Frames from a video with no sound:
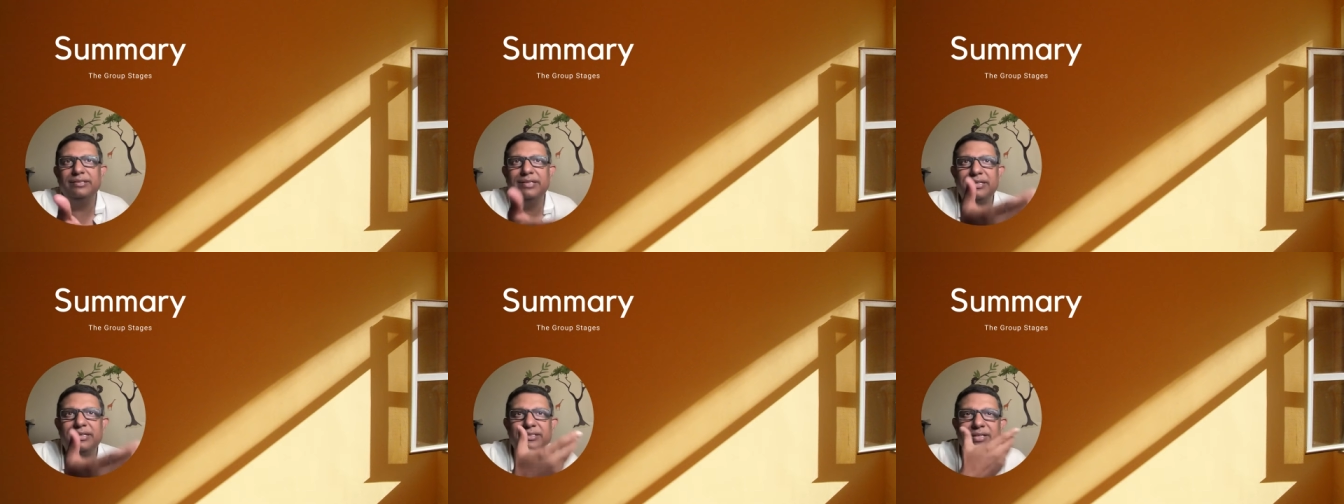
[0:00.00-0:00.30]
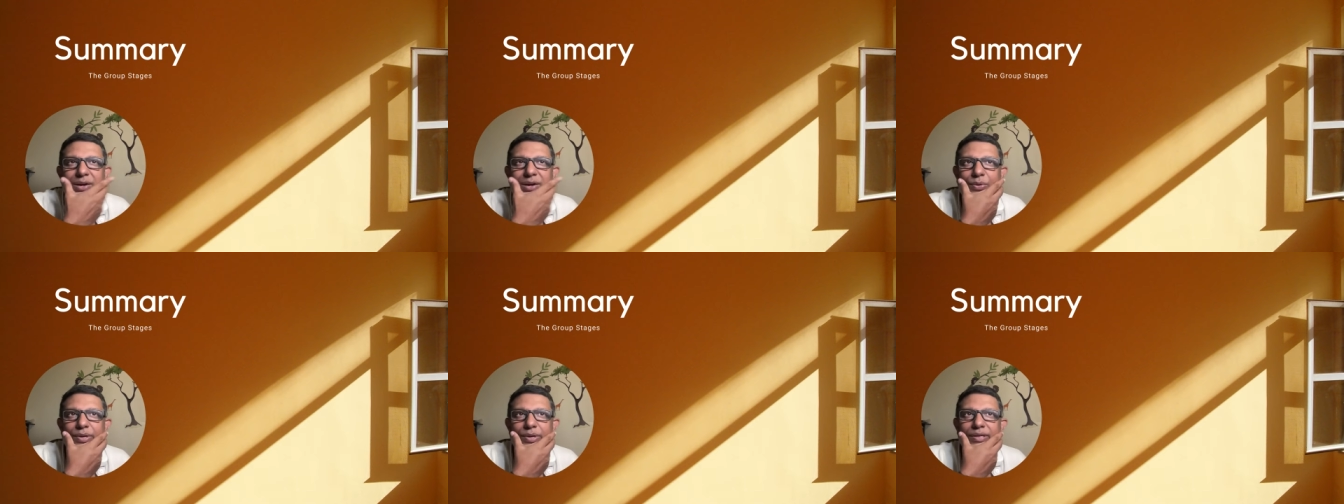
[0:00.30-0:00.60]

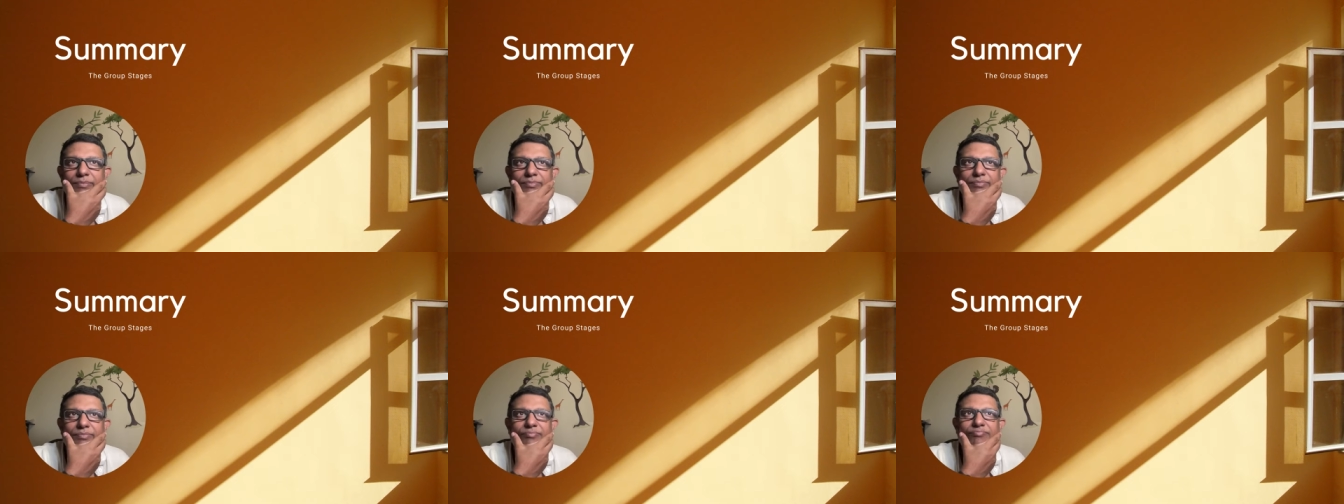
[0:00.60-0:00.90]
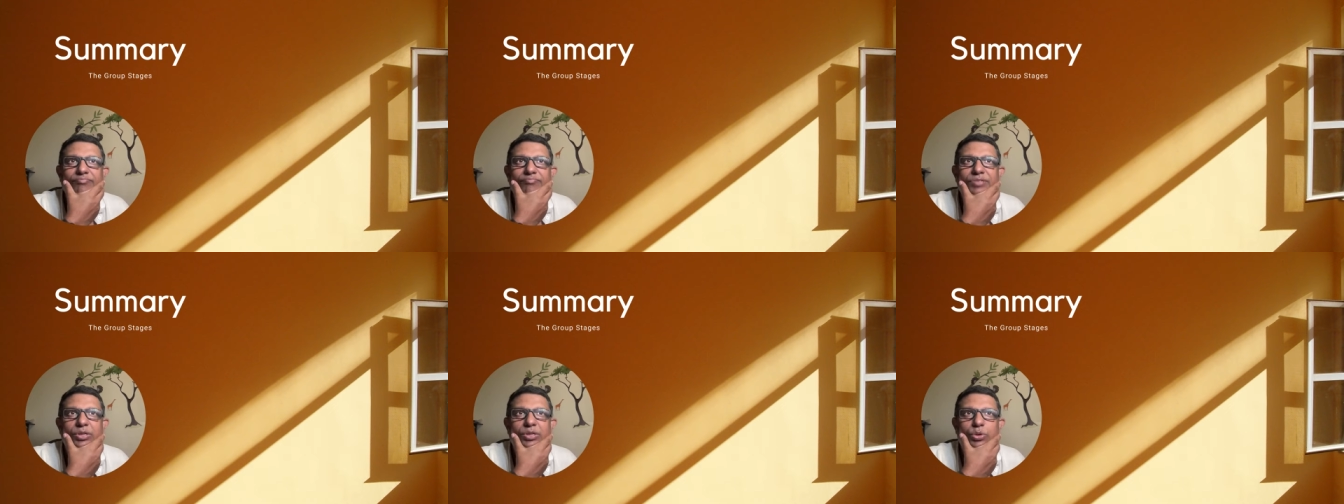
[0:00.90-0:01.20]
that's how
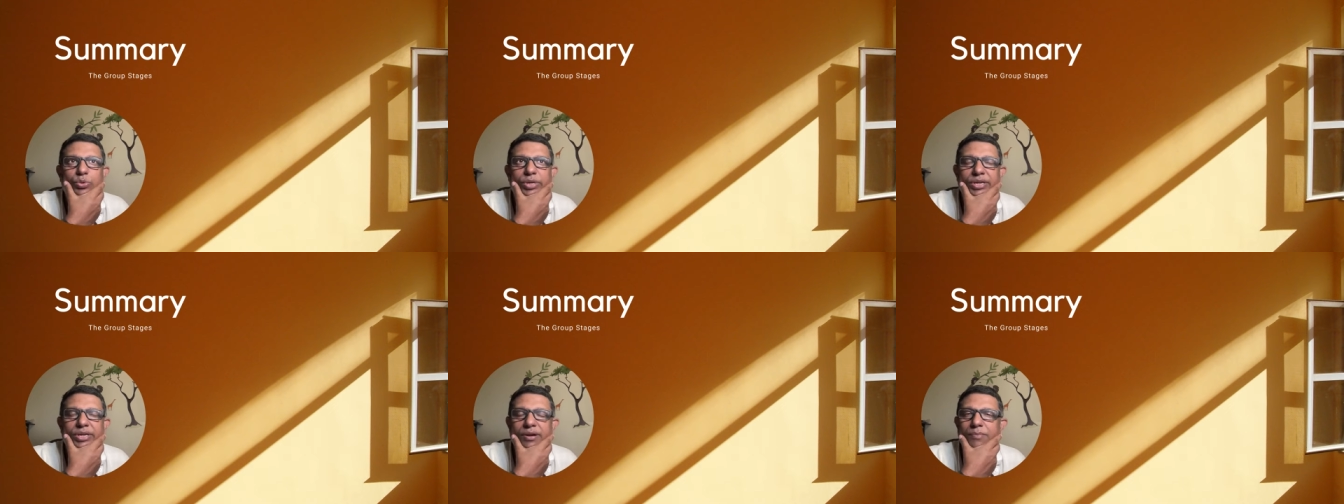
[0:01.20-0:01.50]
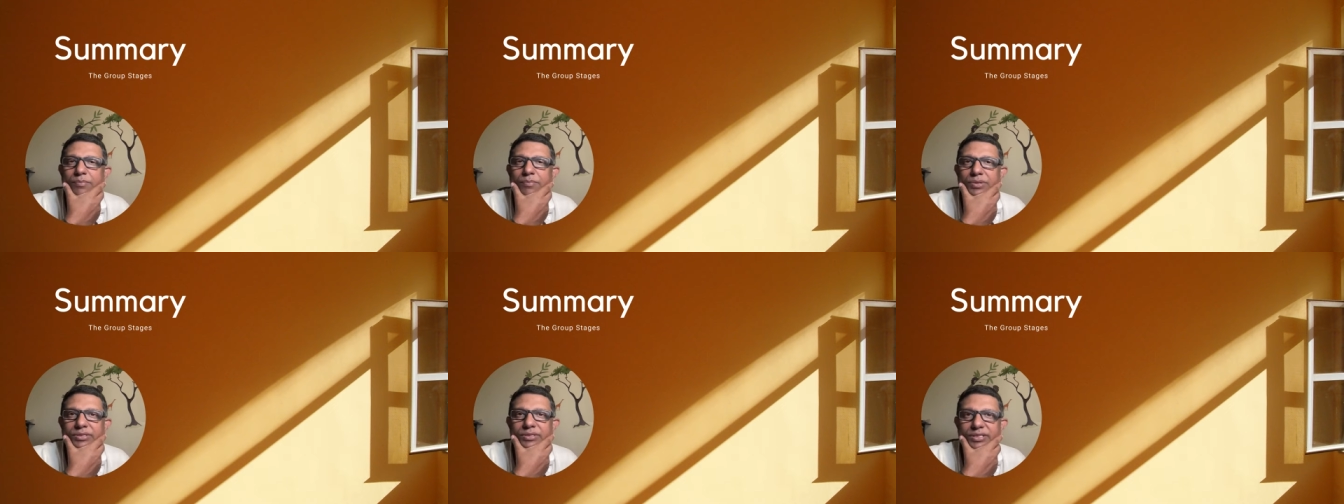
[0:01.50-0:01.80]
the cookie
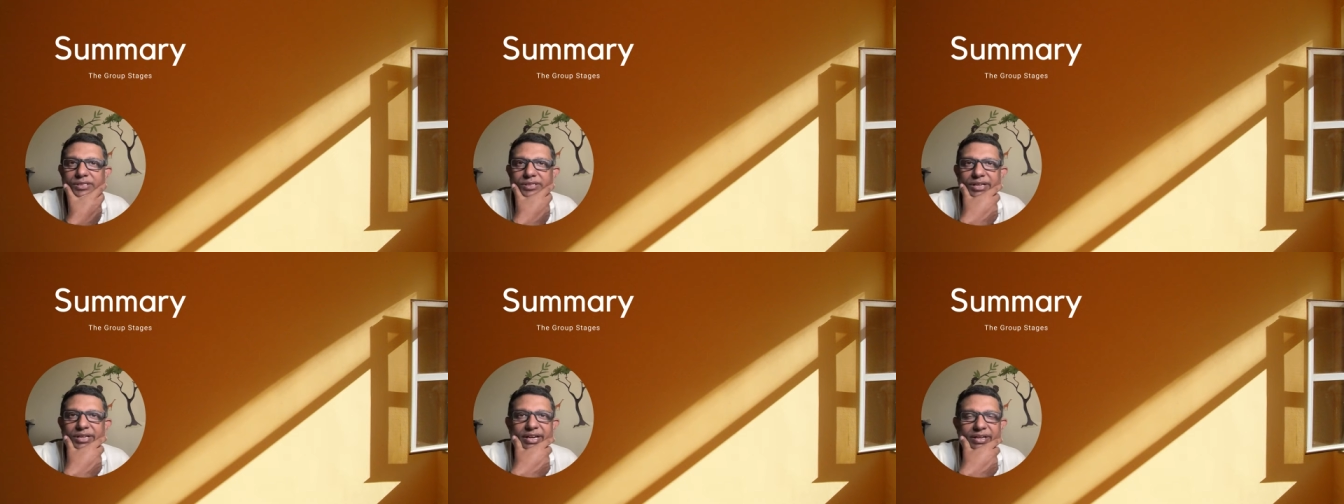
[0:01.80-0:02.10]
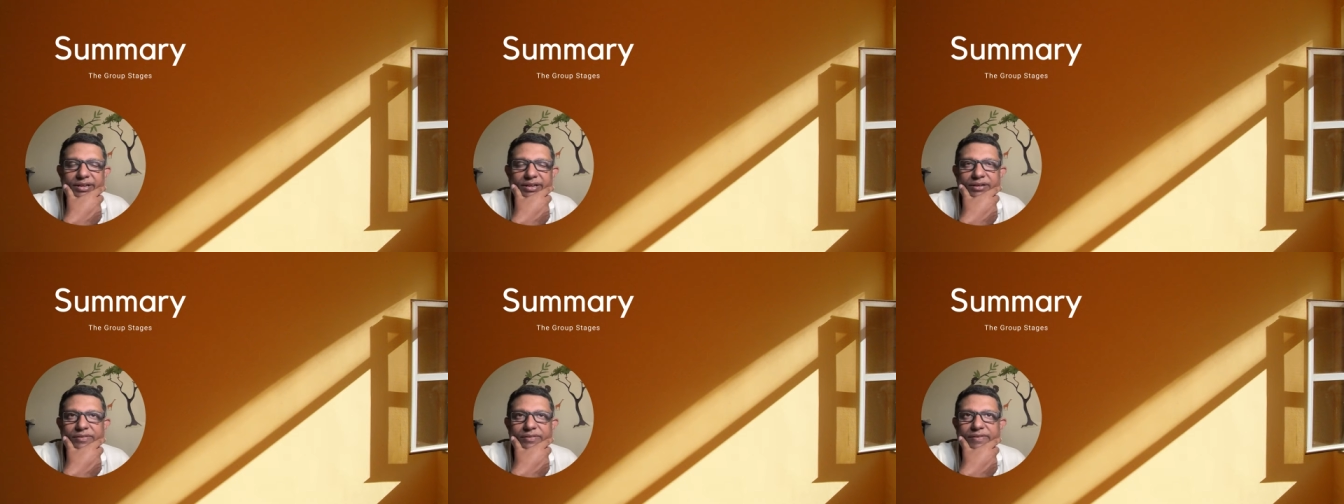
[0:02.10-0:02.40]
crumbles in
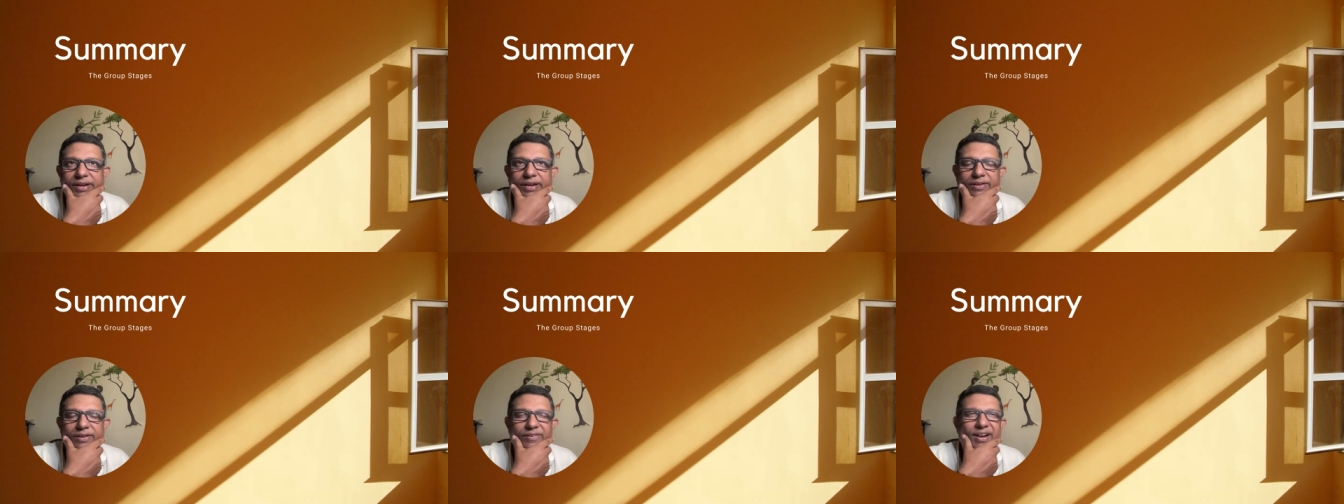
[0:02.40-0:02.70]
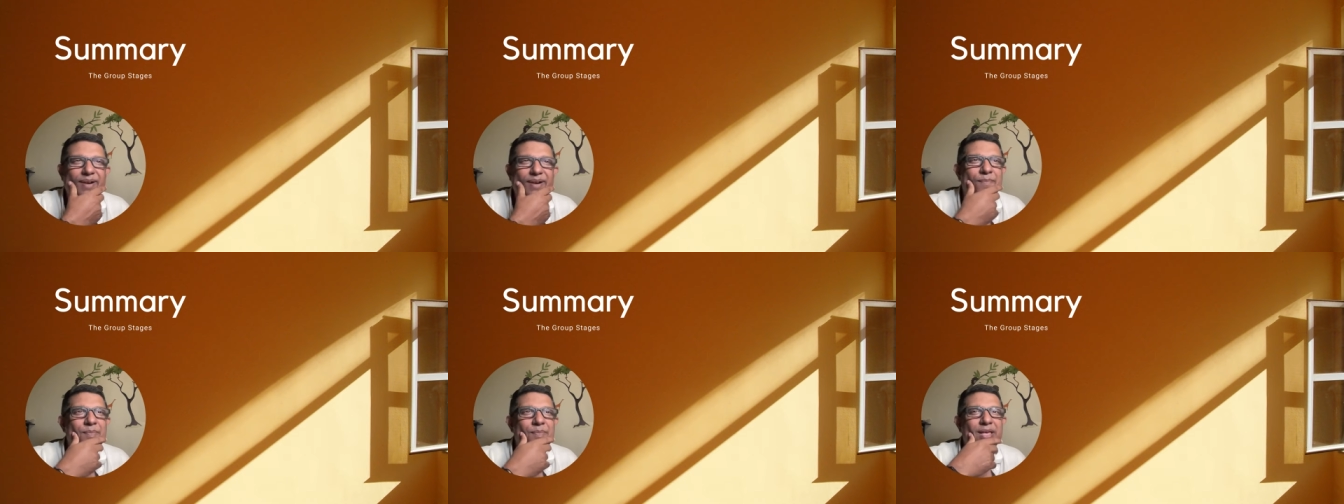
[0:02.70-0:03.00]
indian
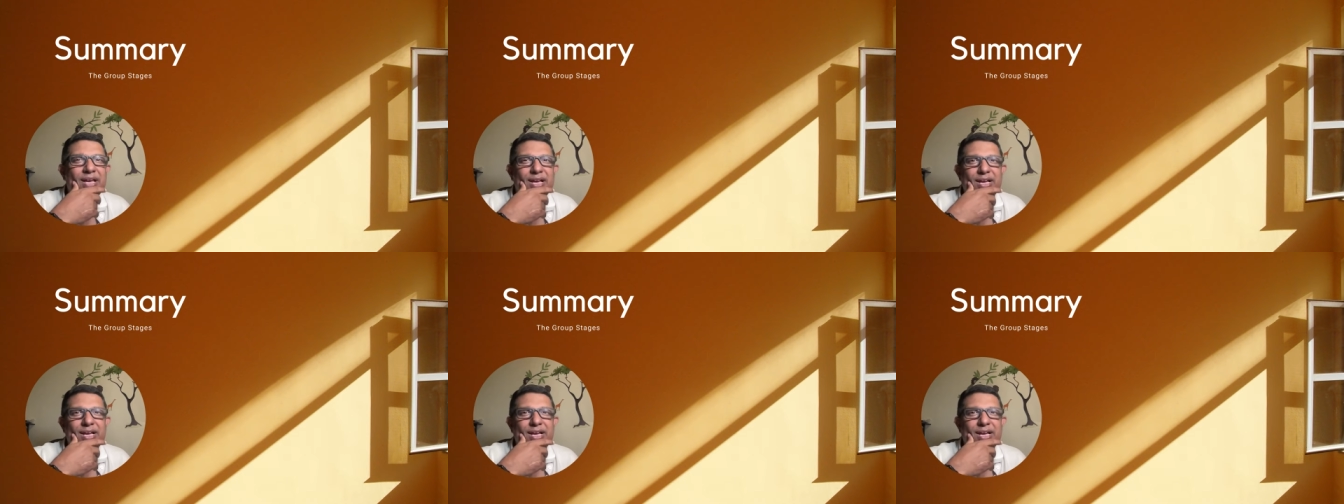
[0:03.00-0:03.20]
cricket right